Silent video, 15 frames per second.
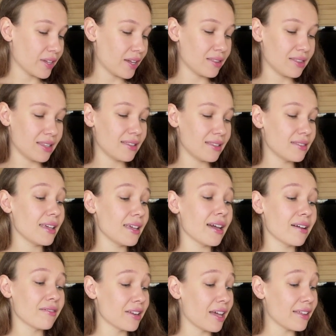that they
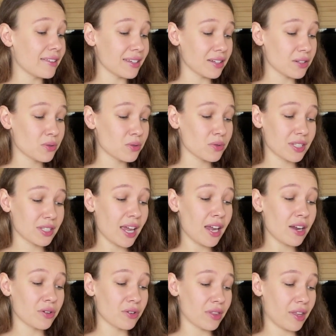have nothing to
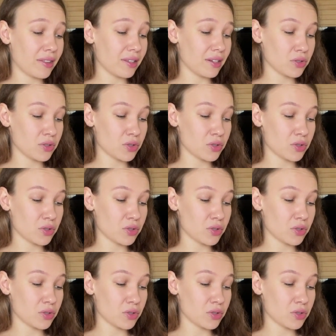say or nothing to